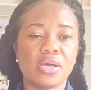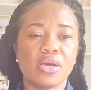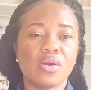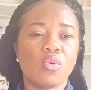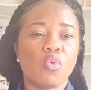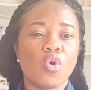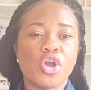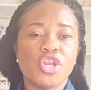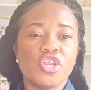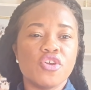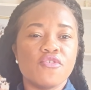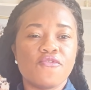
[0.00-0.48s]

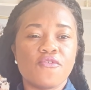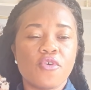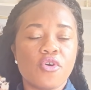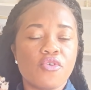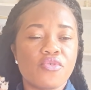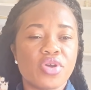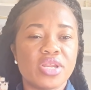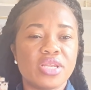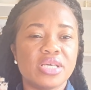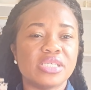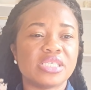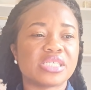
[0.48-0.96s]
when you've
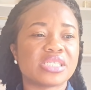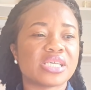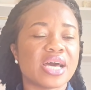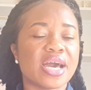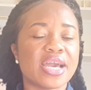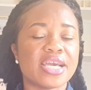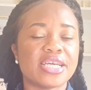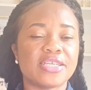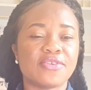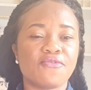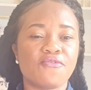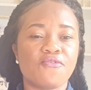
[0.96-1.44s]
already
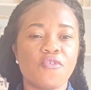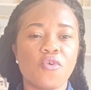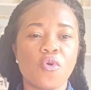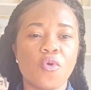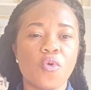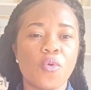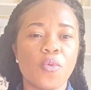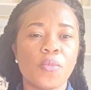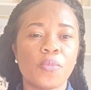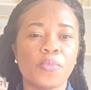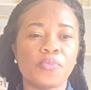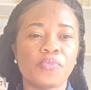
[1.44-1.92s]
signed
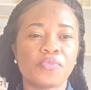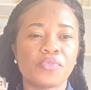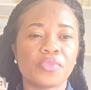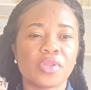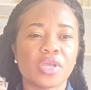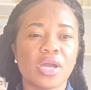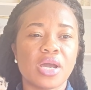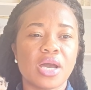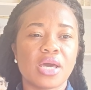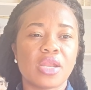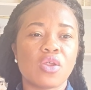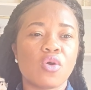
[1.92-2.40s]
for
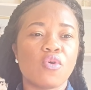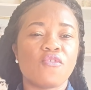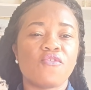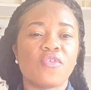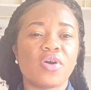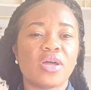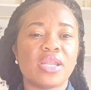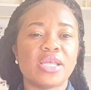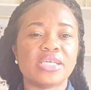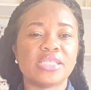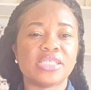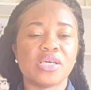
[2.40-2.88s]
an
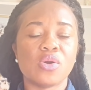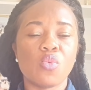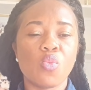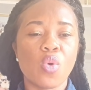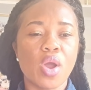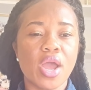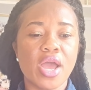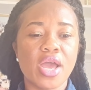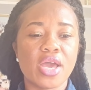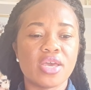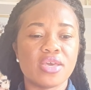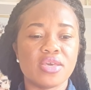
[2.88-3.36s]
offer letter
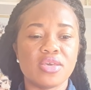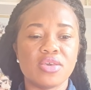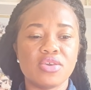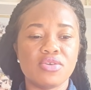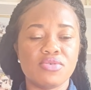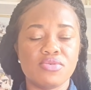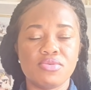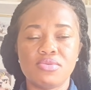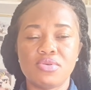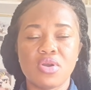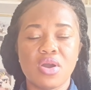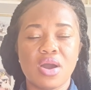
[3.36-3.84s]
where
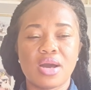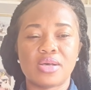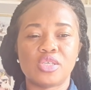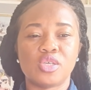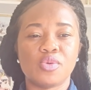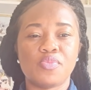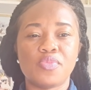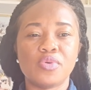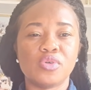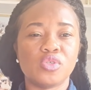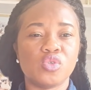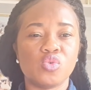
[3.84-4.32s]
you are
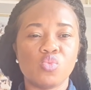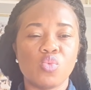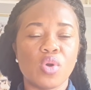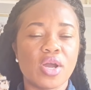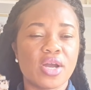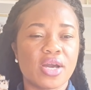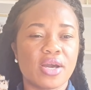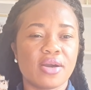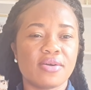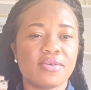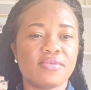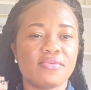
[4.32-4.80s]
supposed to
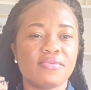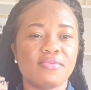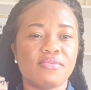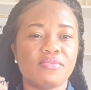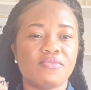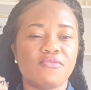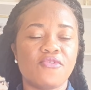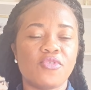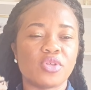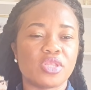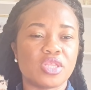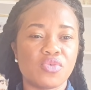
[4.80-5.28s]
work
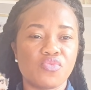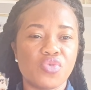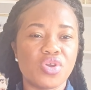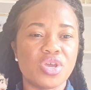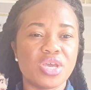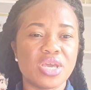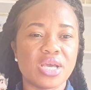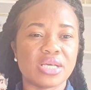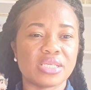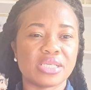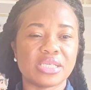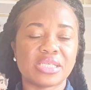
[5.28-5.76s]
for 3
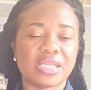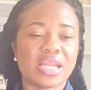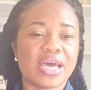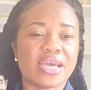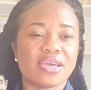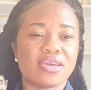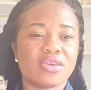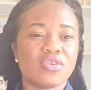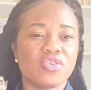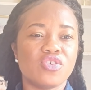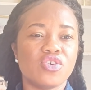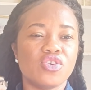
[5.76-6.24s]
years. It's
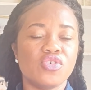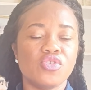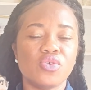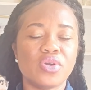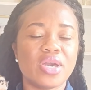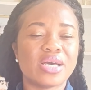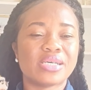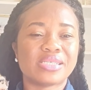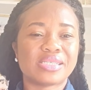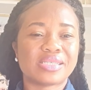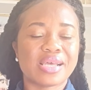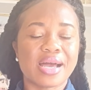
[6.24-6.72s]
like you
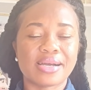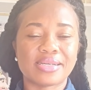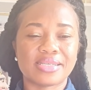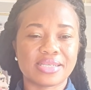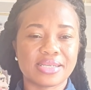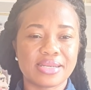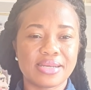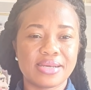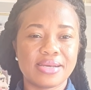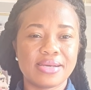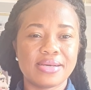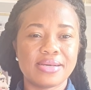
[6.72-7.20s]
get stuck.
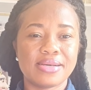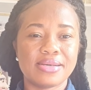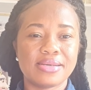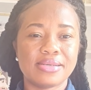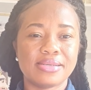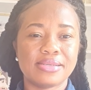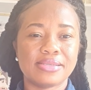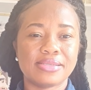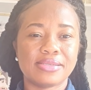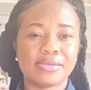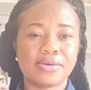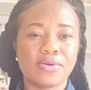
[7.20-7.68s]

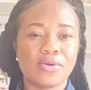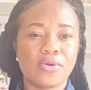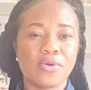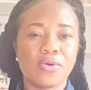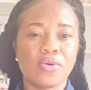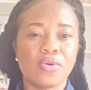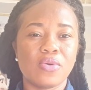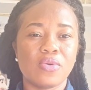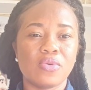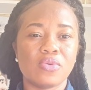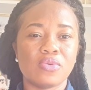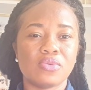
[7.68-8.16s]

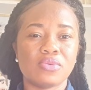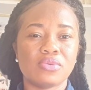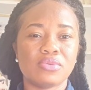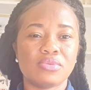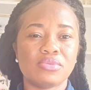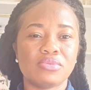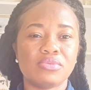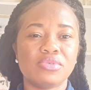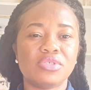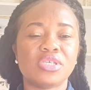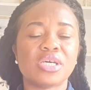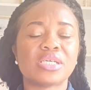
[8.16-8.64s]
So
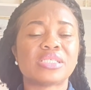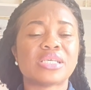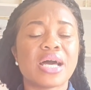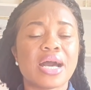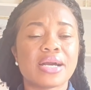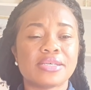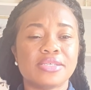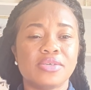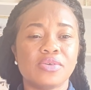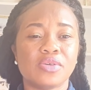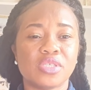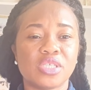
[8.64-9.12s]
just
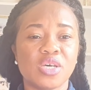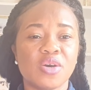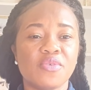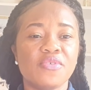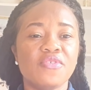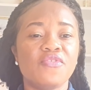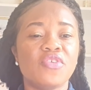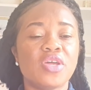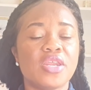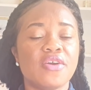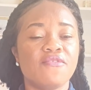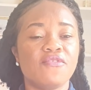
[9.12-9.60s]
ask yourself,
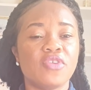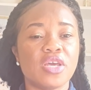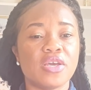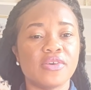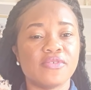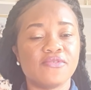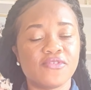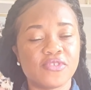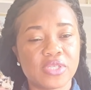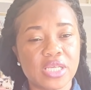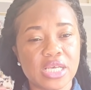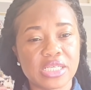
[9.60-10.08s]
even if
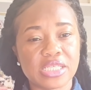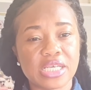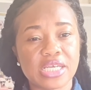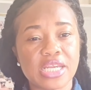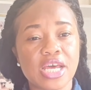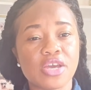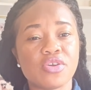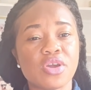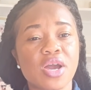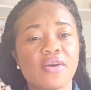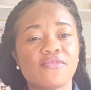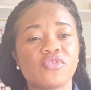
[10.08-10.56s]
they've stated
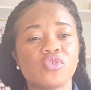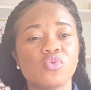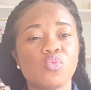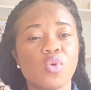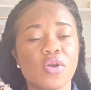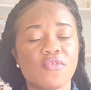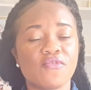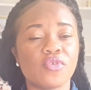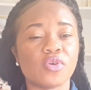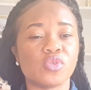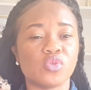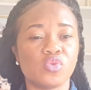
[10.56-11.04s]
that you have to
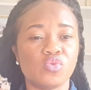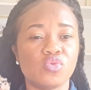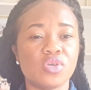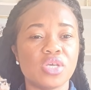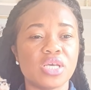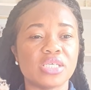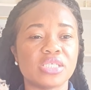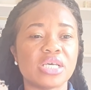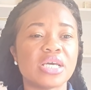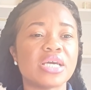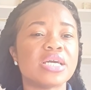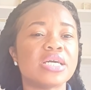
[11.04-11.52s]
work for 2
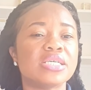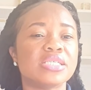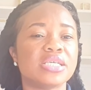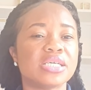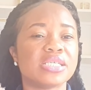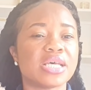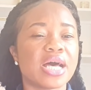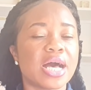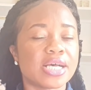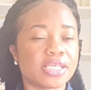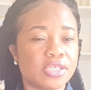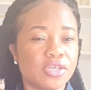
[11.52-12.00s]
years,
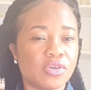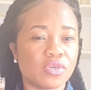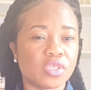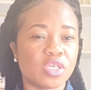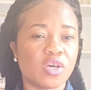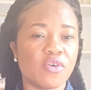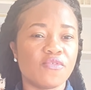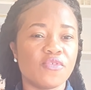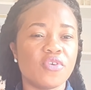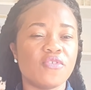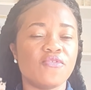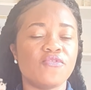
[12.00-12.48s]
just ask
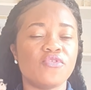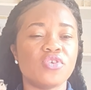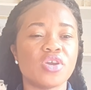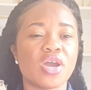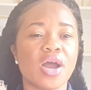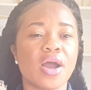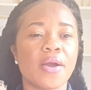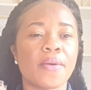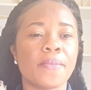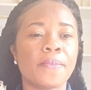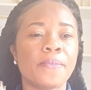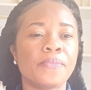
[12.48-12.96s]
yourself if you
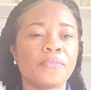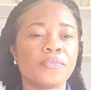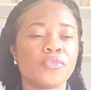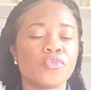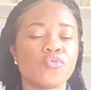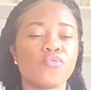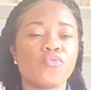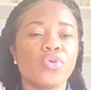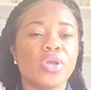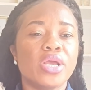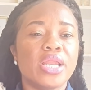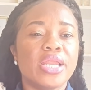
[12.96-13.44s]
are
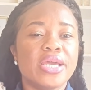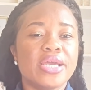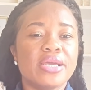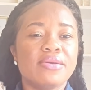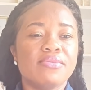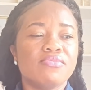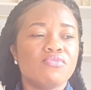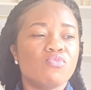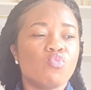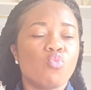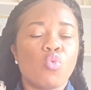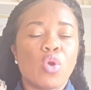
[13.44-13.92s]

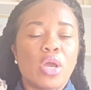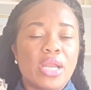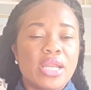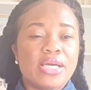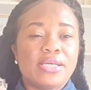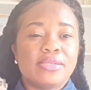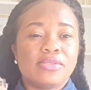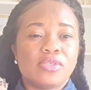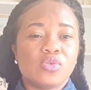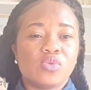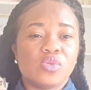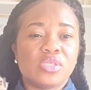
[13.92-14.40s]
really
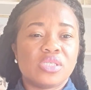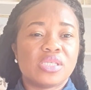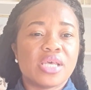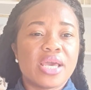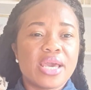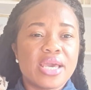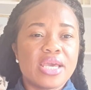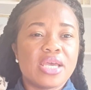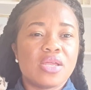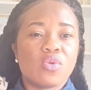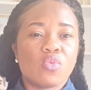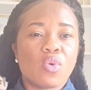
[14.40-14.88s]
willing to
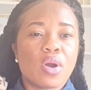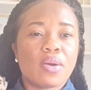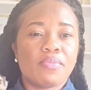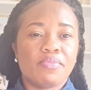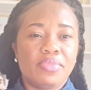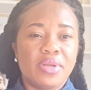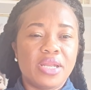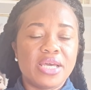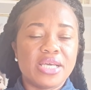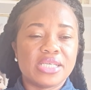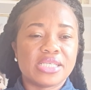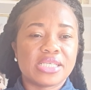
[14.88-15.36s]
stay in one
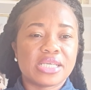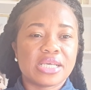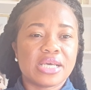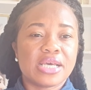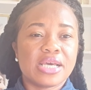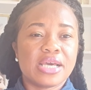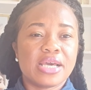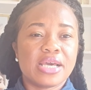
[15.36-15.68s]
place.